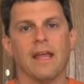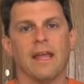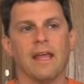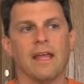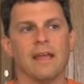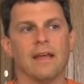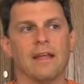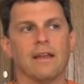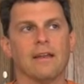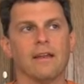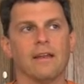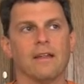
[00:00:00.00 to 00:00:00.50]

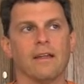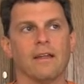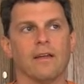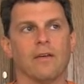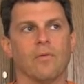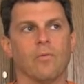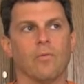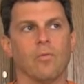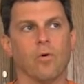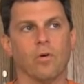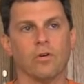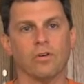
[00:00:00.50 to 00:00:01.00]
And
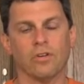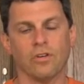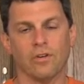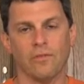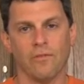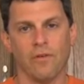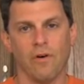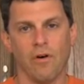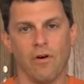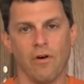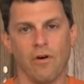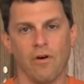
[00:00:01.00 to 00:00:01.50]
worst
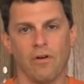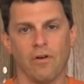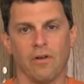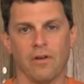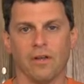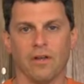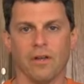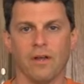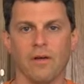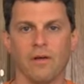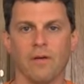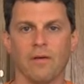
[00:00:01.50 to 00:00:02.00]
of
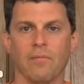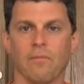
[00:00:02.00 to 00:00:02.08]
all,